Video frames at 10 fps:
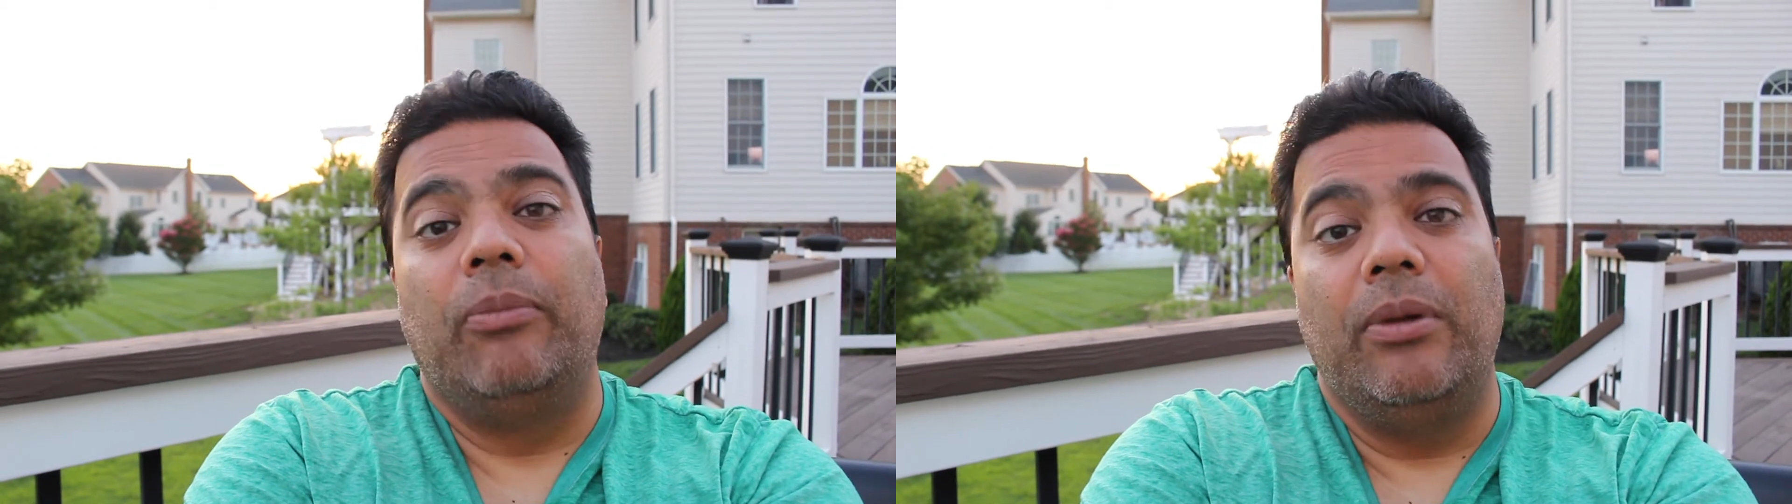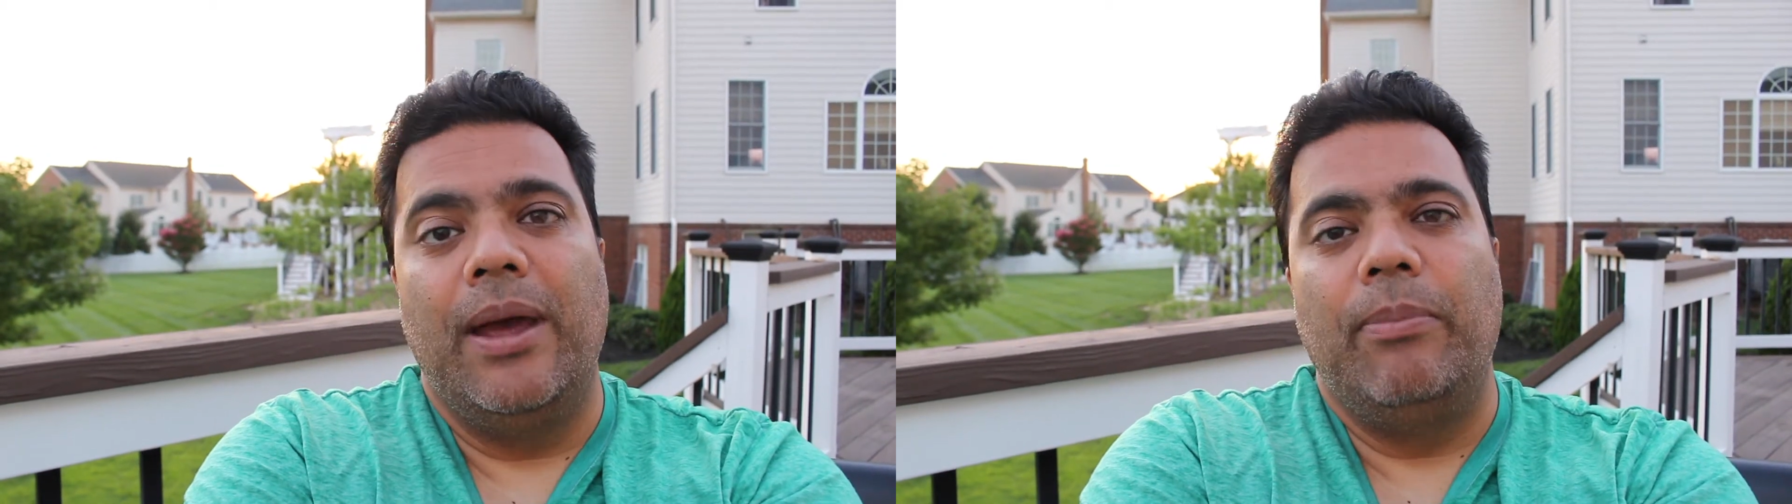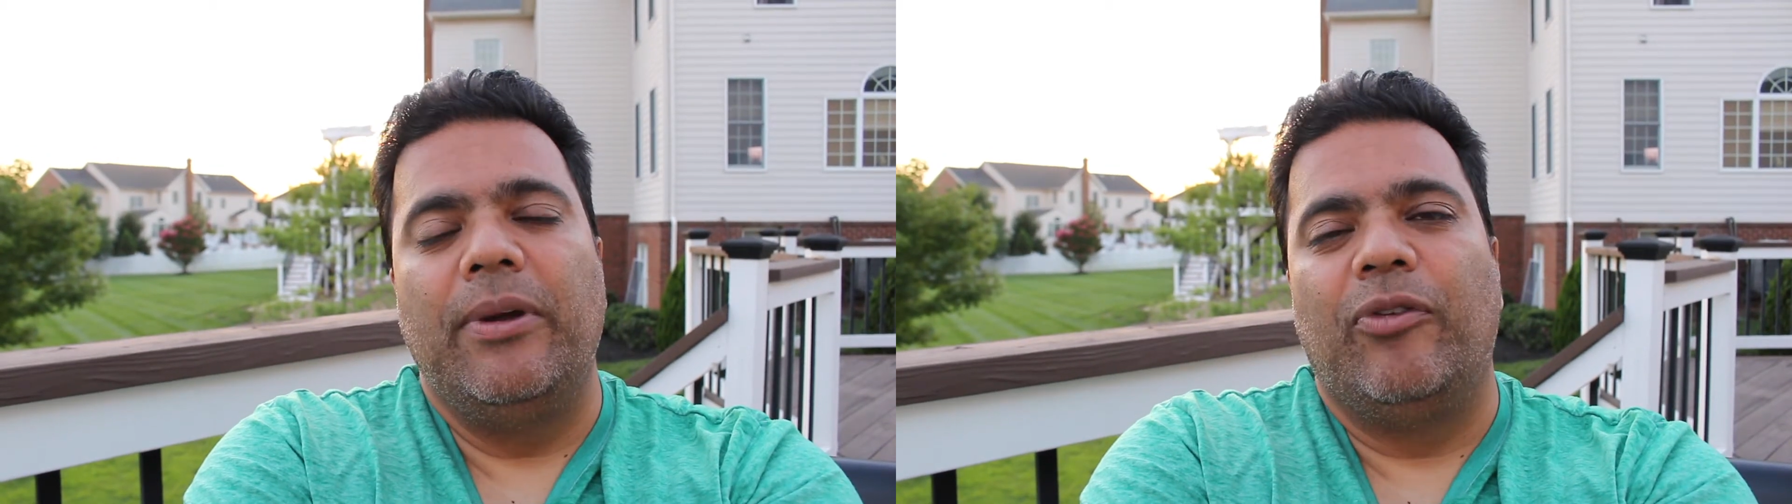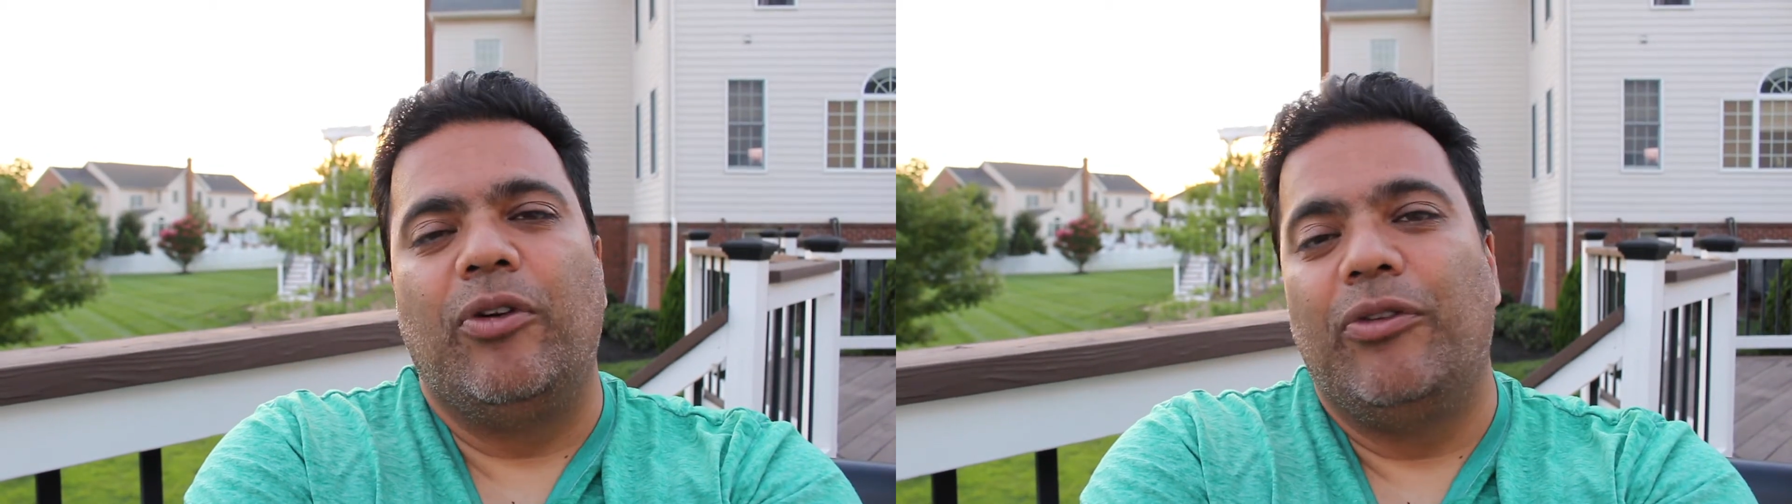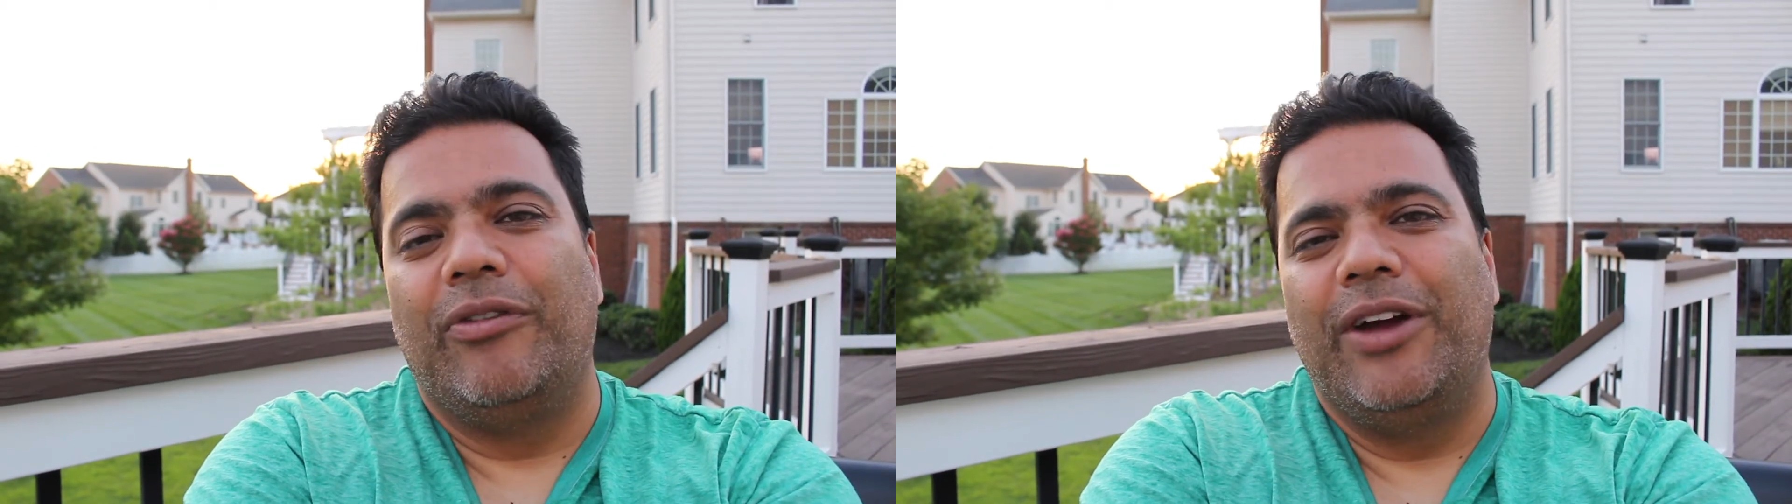implement
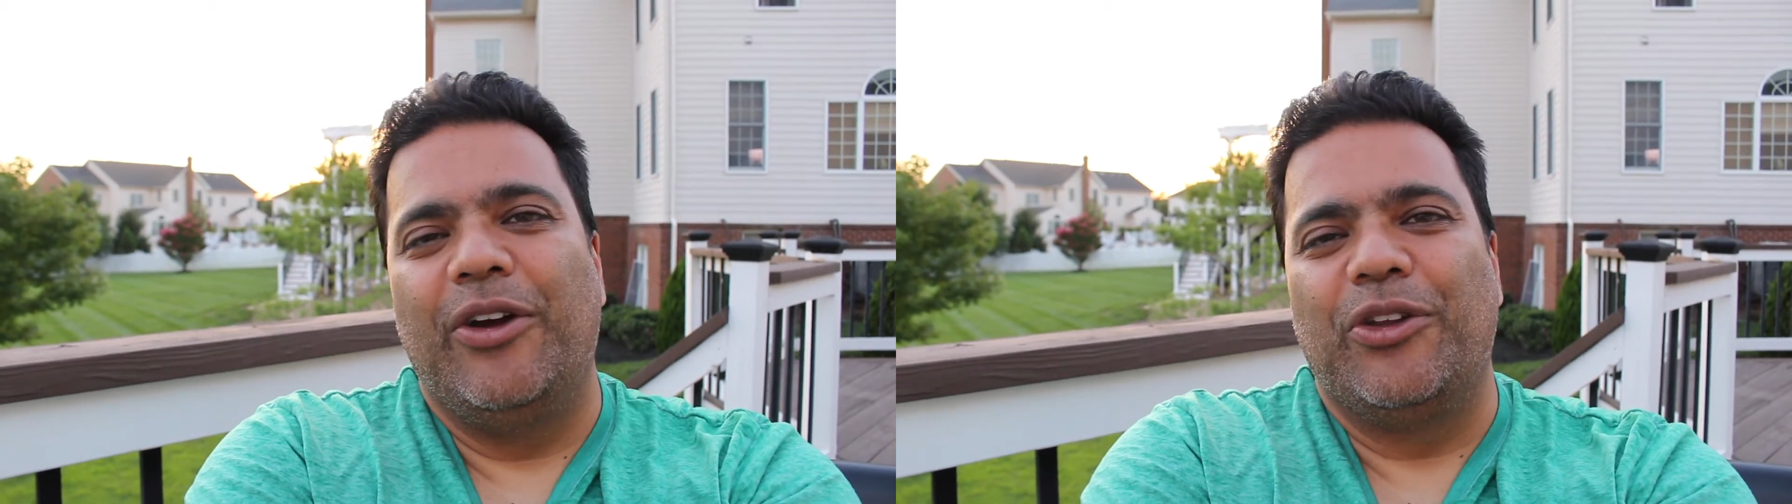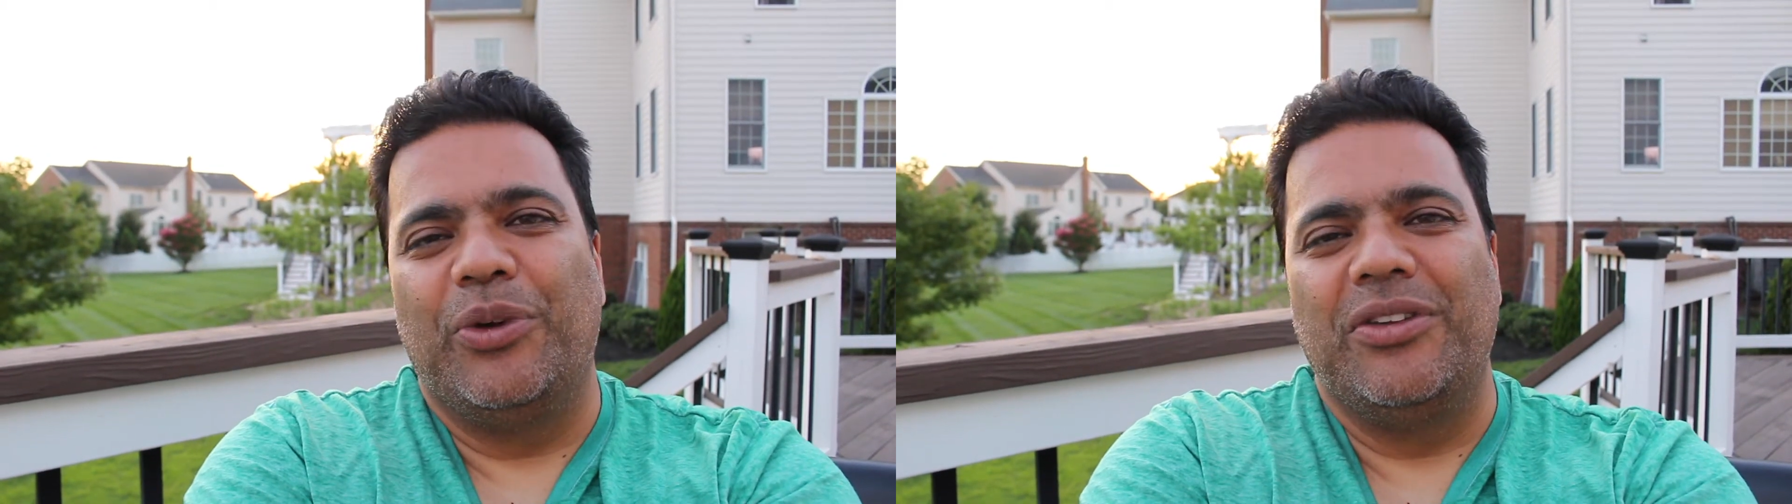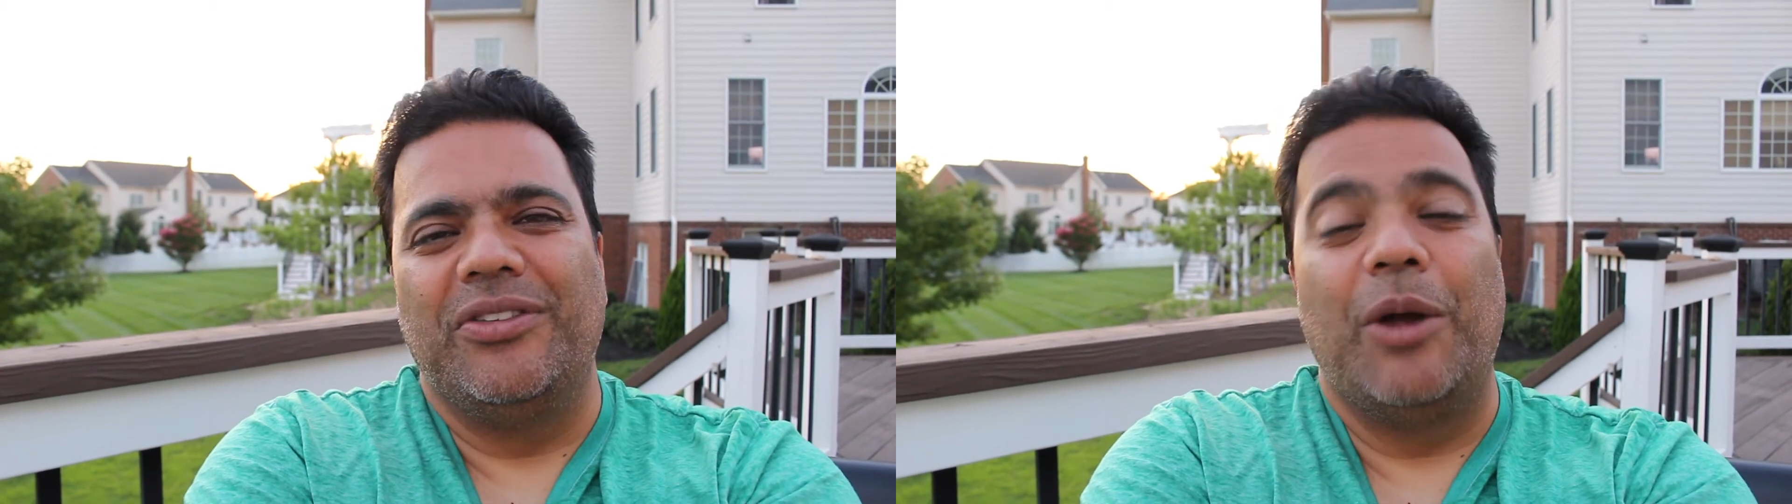for various reasons